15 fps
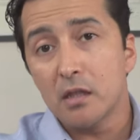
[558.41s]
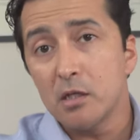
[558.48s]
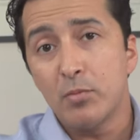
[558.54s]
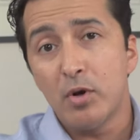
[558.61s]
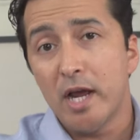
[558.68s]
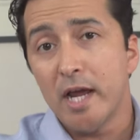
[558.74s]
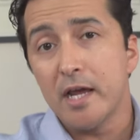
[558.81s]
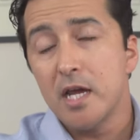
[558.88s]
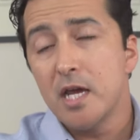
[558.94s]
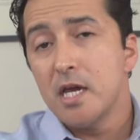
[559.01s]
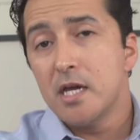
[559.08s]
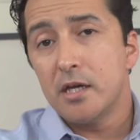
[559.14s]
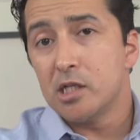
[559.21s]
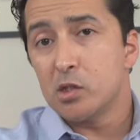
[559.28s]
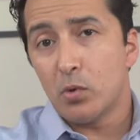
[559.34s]
Libre
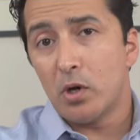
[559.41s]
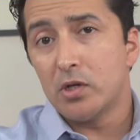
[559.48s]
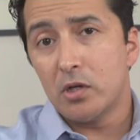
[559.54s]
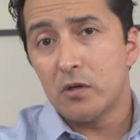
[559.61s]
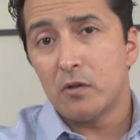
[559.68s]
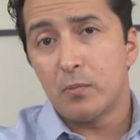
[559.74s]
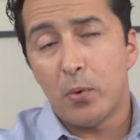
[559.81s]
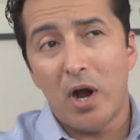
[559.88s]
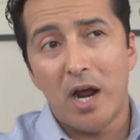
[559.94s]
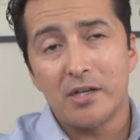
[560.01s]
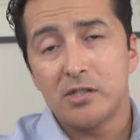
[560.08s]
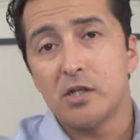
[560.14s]
is 1/3 of the price.